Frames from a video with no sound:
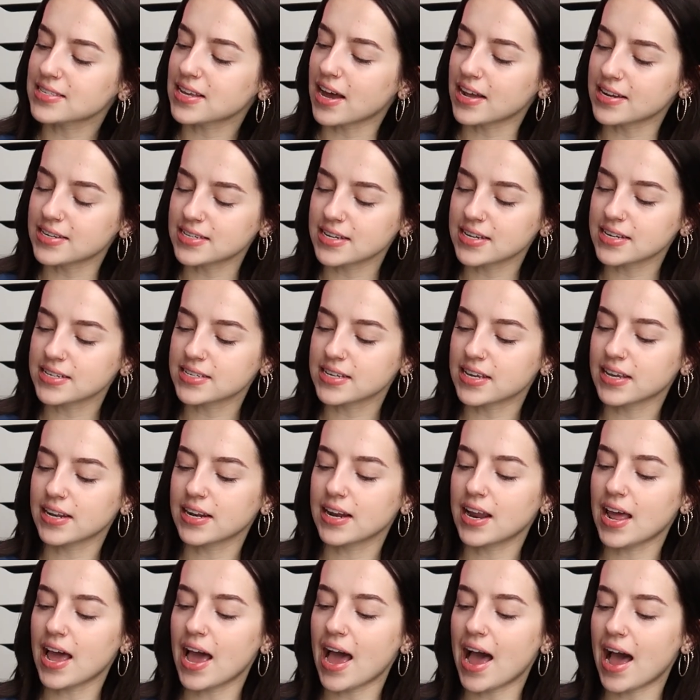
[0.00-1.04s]

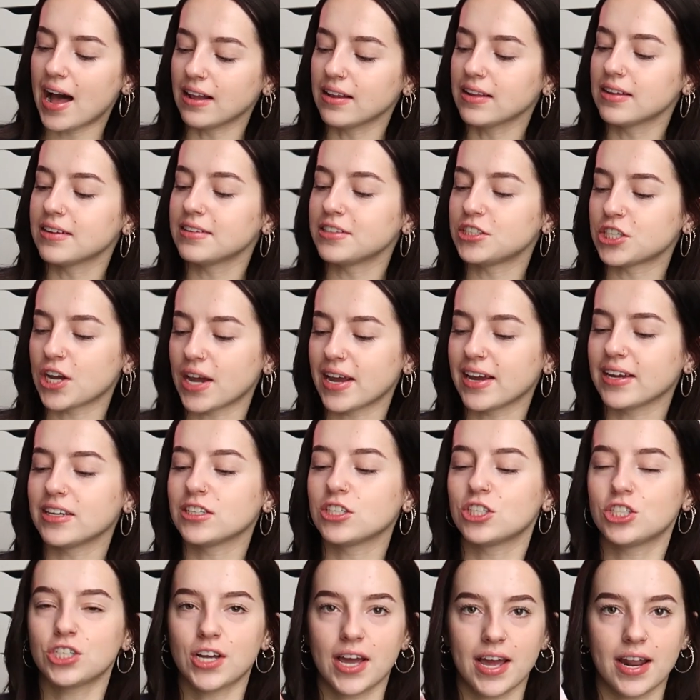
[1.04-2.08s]
Huntington L.J.
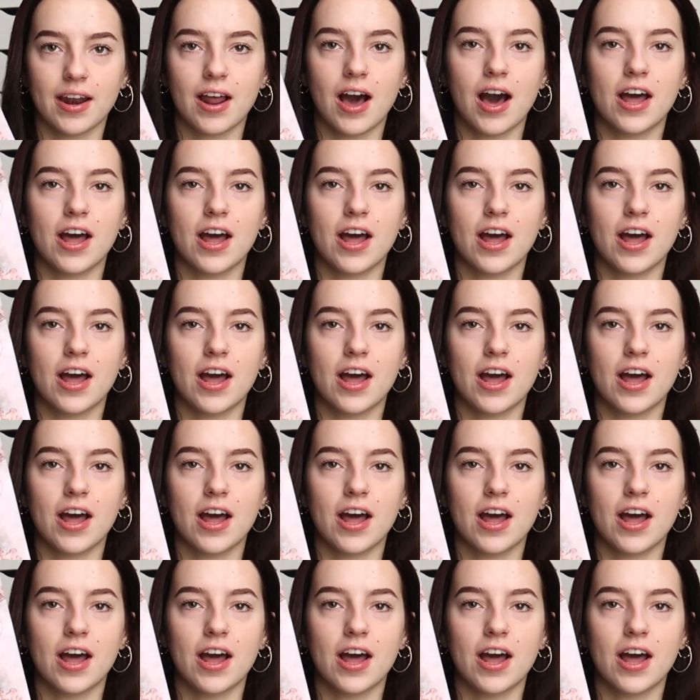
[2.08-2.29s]
Shen.